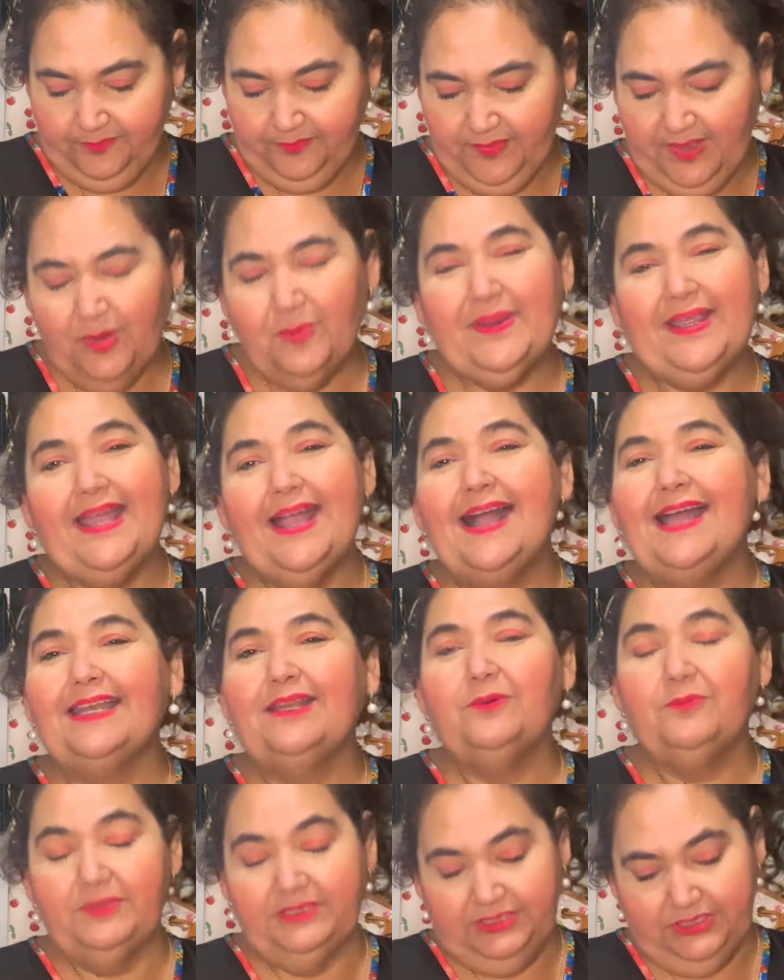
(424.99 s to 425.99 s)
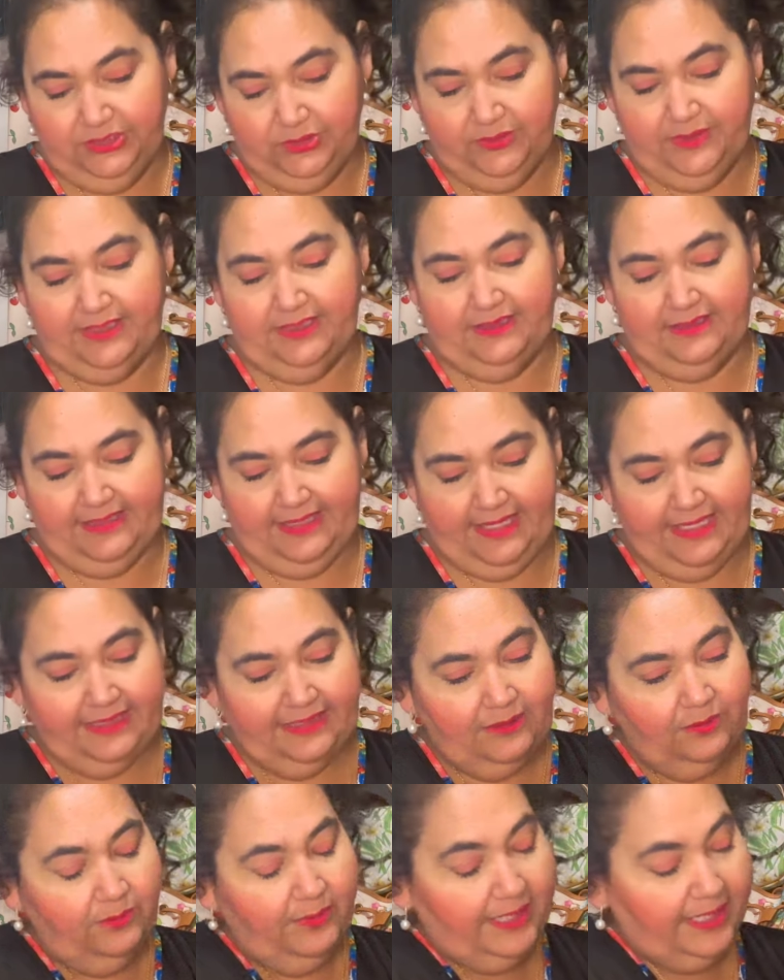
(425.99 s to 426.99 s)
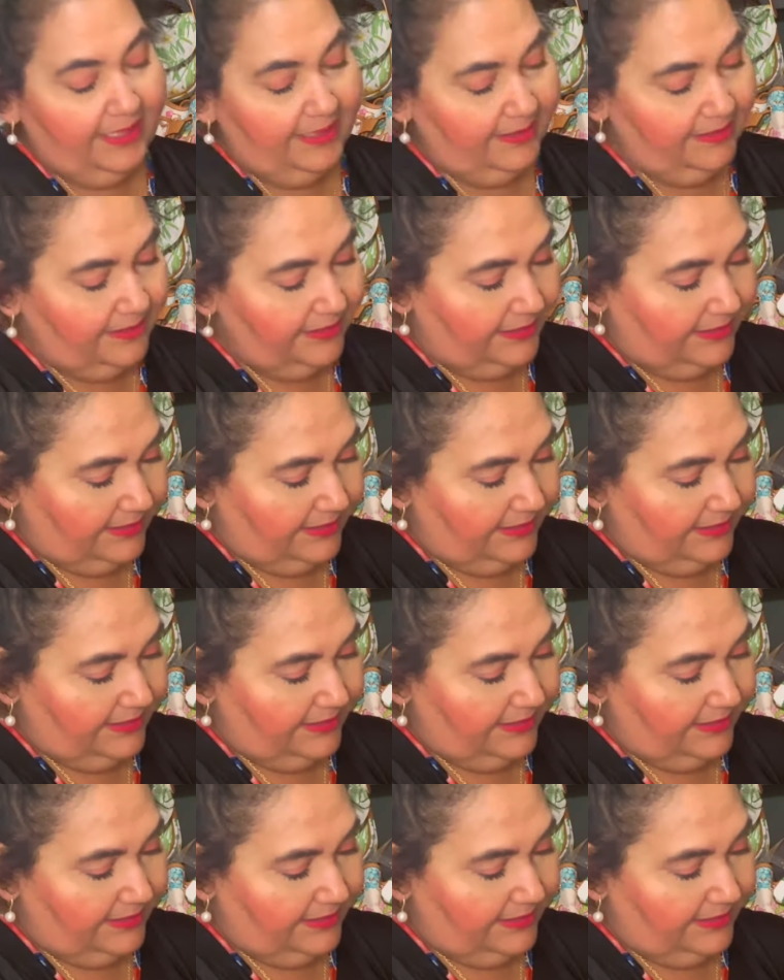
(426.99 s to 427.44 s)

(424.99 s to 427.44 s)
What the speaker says: And we kind of would do it anyway,